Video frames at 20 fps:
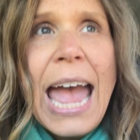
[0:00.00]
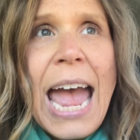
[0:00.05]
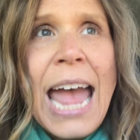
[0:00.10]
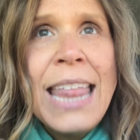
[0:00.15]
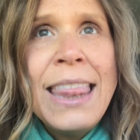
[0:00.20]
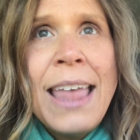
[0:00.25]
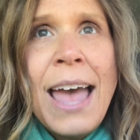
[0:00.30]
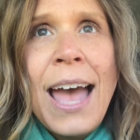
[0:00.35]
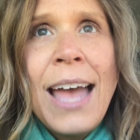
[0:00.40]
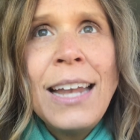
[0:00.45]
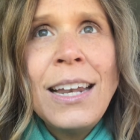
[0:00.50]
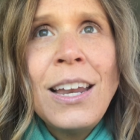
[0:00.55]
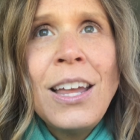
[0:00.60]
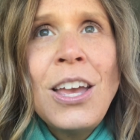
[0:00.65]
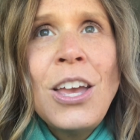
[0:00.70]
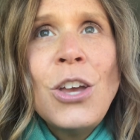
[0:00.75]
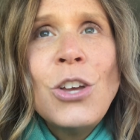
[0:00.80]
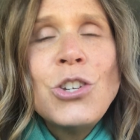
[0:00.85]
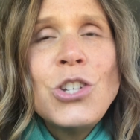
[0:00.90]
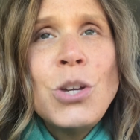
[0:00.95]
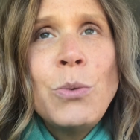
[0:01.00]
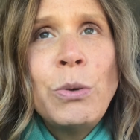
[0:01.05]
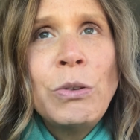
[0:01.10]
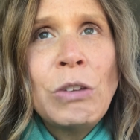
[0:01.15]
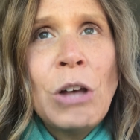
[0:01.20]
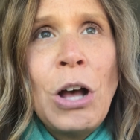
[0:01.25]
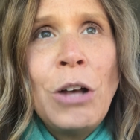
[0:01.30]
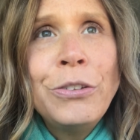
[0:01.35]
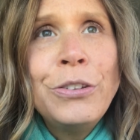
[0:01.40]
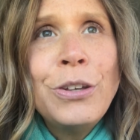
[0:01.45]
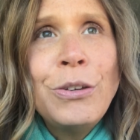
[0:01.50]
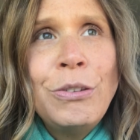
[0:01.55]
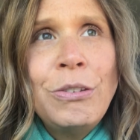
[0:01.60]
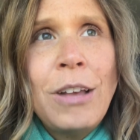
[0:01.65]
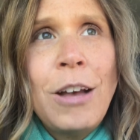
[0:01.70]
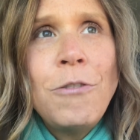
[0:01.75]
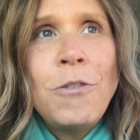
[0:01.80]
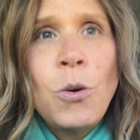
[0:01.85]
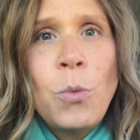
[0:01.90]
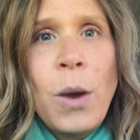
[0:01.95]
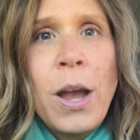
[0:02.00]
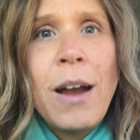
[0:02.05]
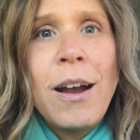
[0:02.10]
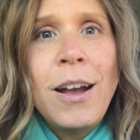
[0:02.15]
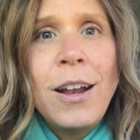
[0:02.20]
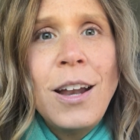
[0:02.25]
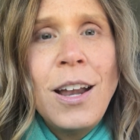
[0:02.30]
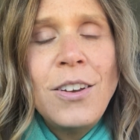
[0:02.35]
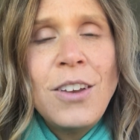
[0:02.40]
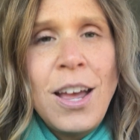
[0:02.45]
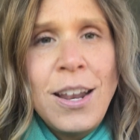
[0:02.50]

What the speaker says: and then she was also self-aware